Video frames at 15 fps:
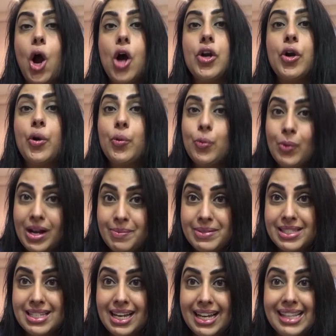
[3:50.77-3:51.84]
on her
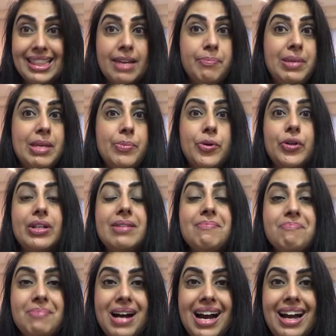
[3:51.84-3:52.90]
website that people
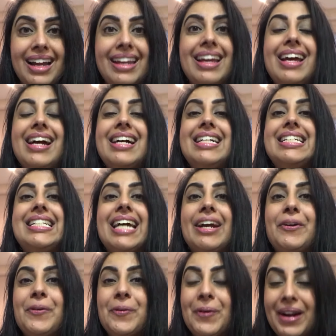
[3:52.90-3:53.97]
can buy
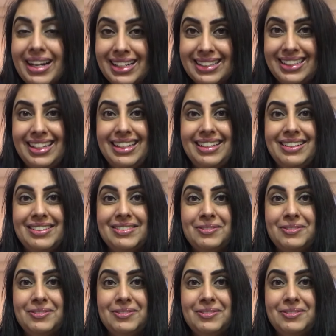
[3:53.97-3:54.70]
directly,